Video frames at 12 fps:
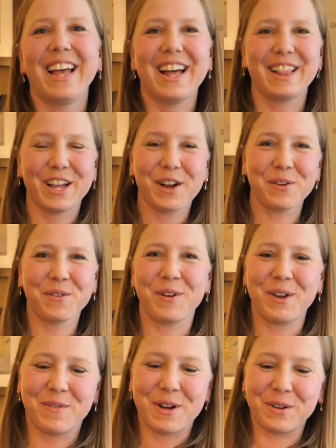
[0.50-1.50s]
Hello
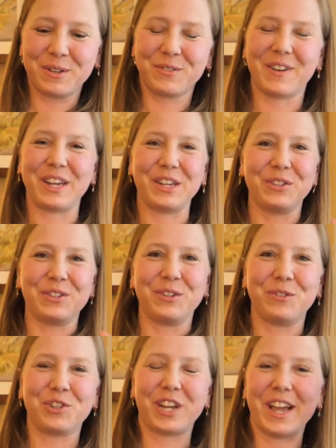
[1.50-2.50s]
everyone and welcome to my
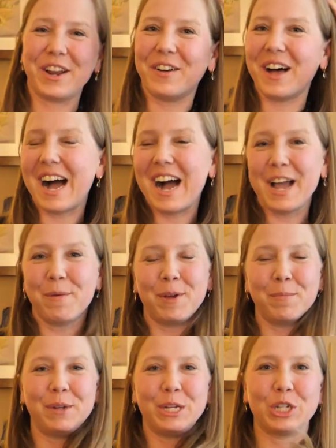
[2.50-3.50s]
YouTube channel. I am
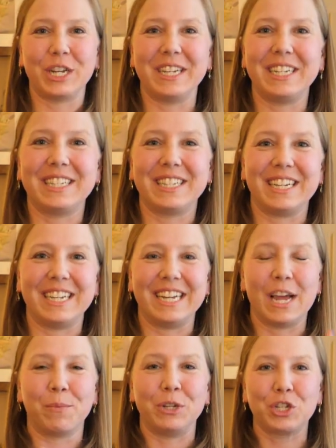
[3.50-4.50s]
at BJDC
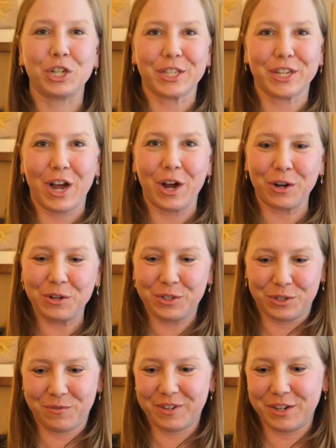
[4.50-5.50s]
and we just got our
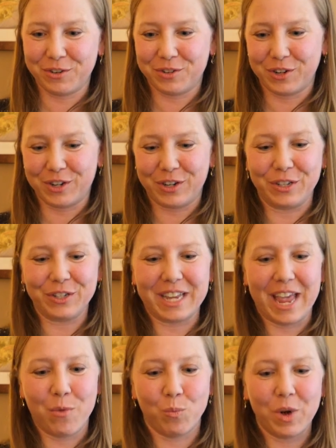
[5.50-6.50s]
souvenir dolls
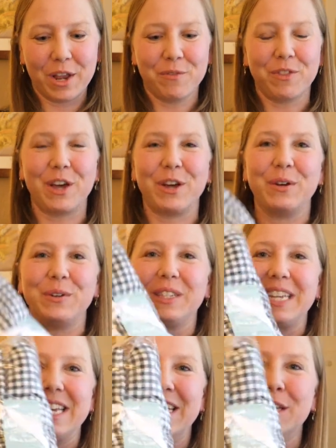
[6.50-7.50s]
and one of
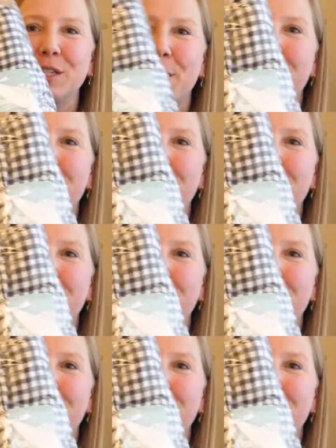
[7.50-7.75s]
those is